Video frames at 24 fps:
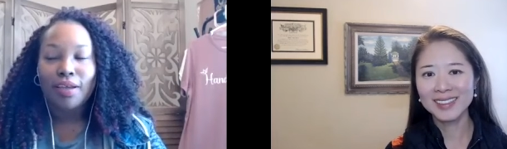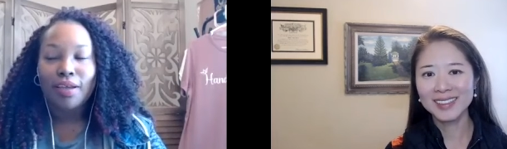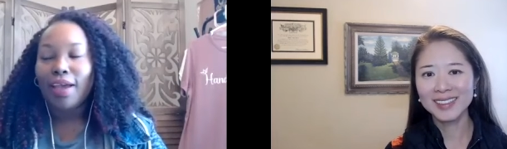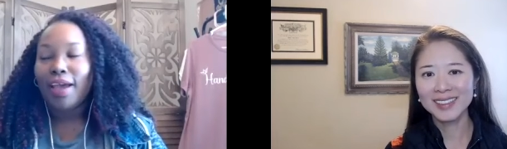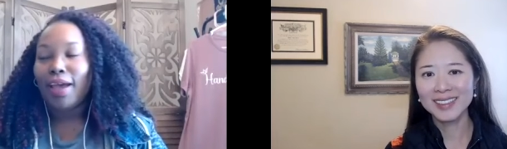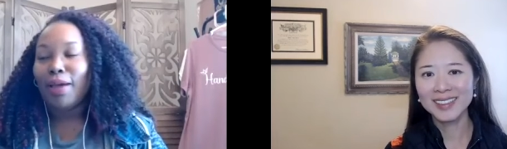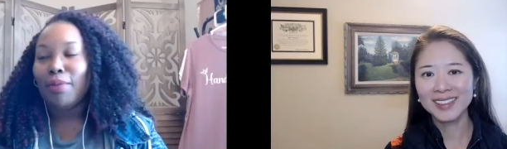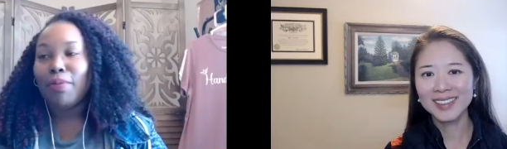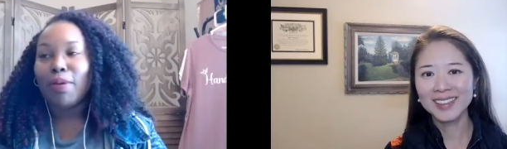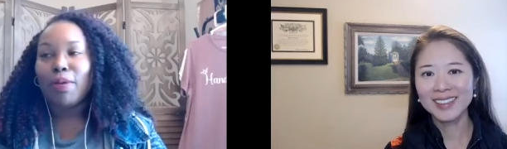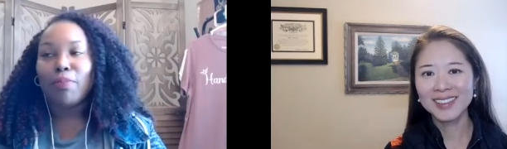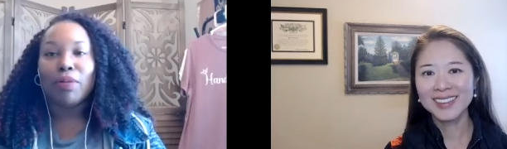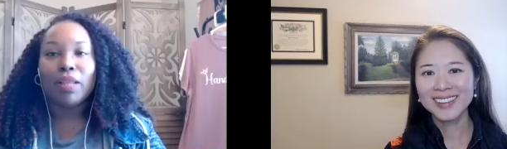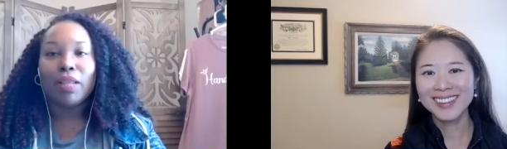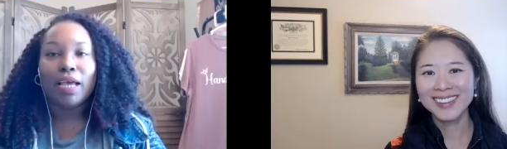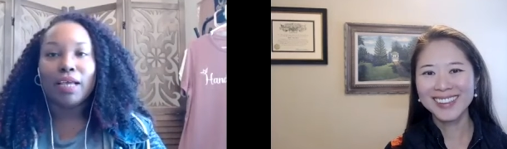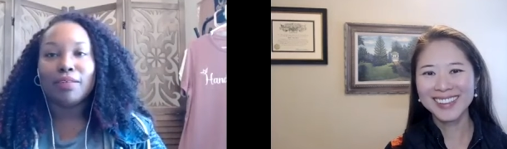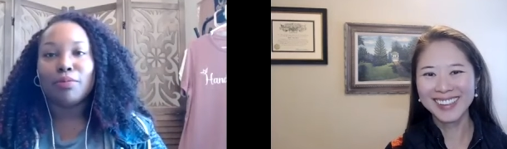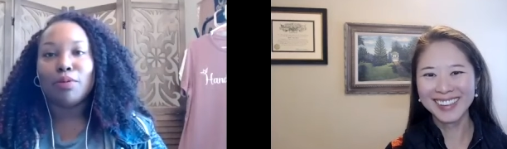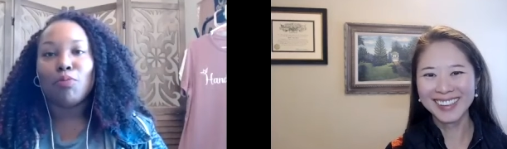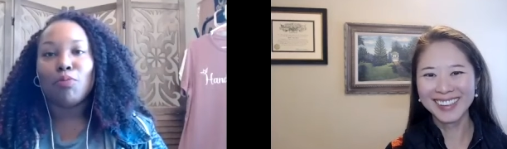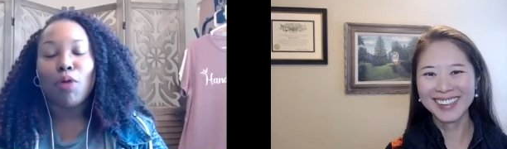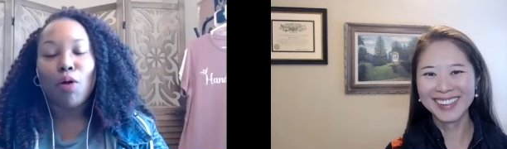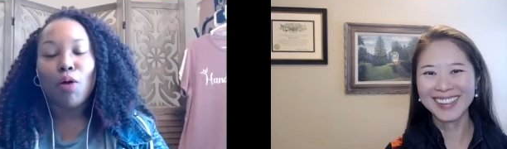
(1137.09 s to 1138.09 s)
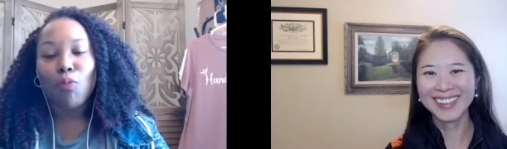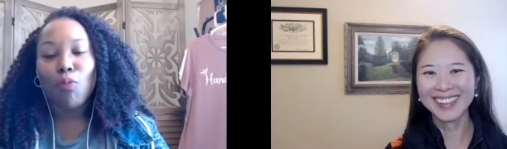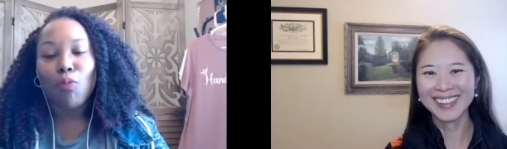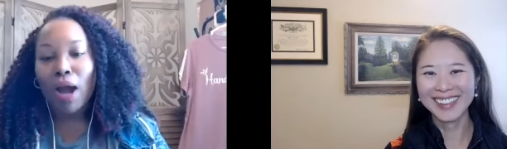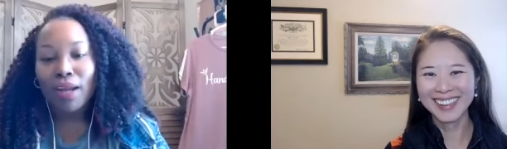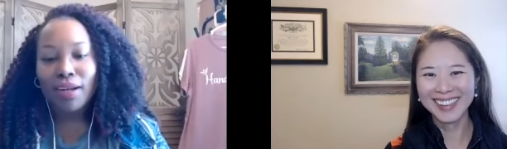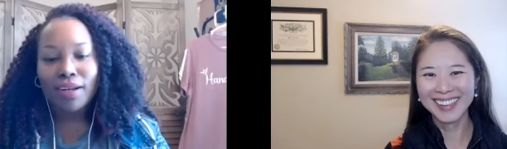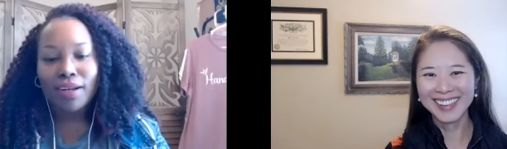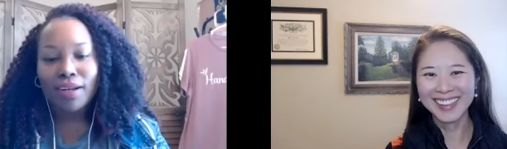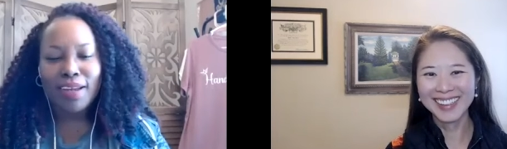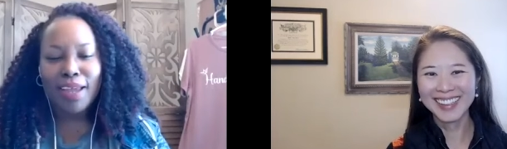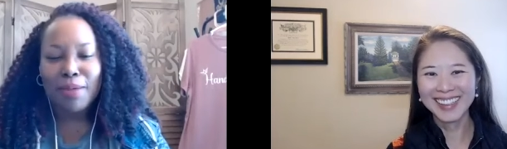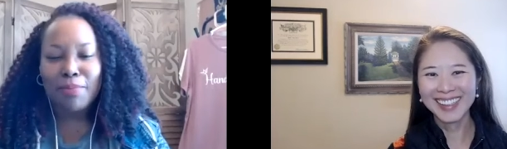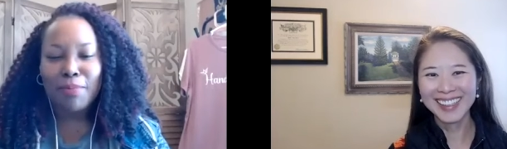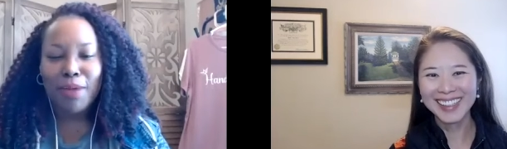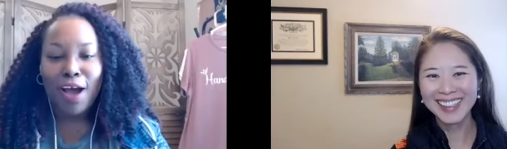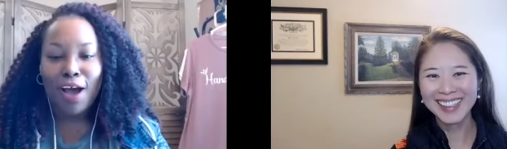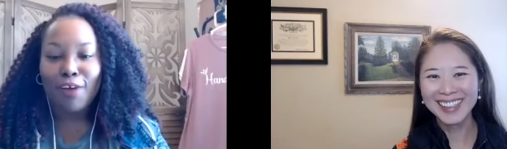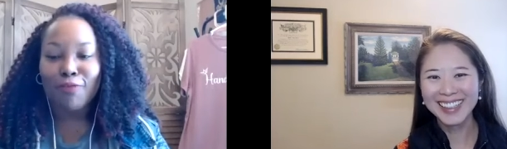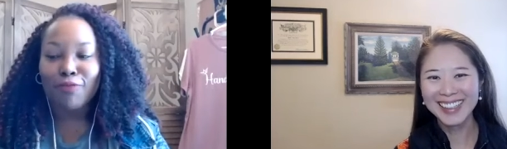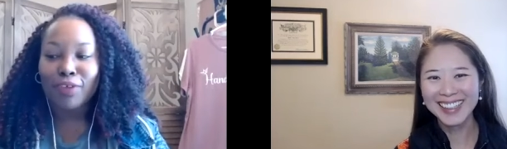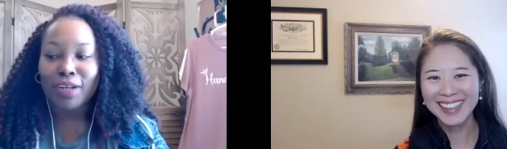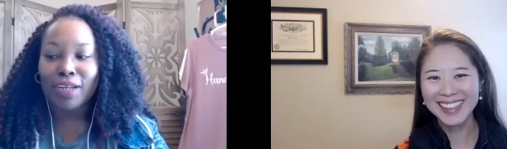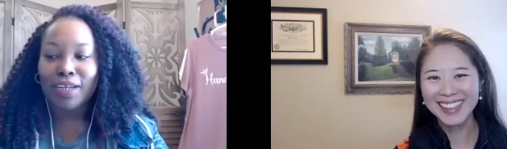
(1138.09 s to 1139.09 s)
Speaker 1: And people ask me, well, why the name
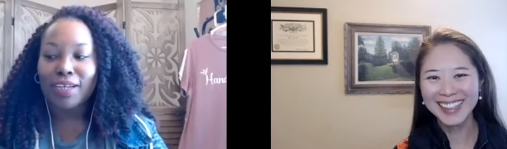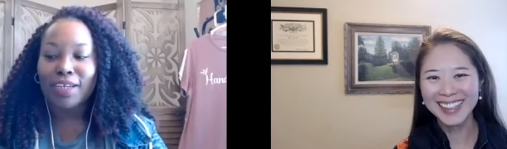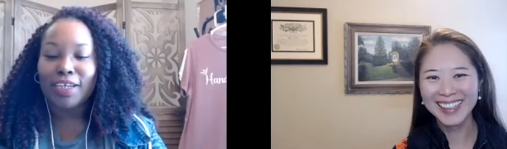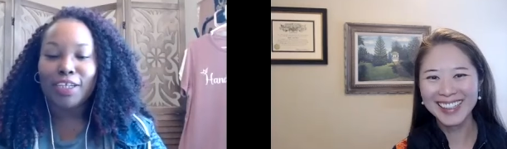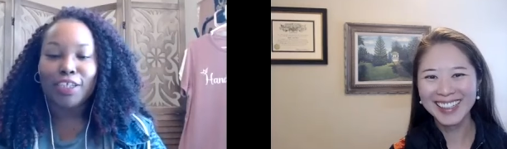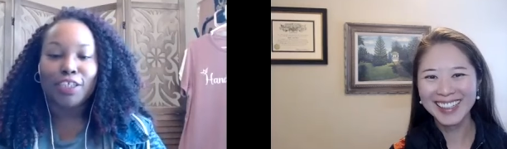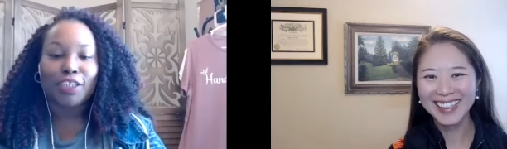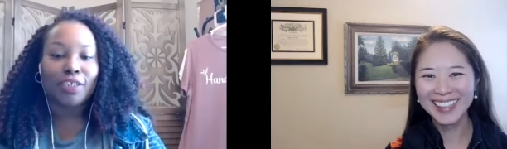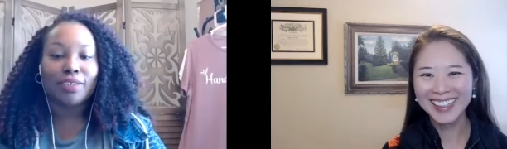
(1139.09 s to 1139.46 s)
Confident Keisha?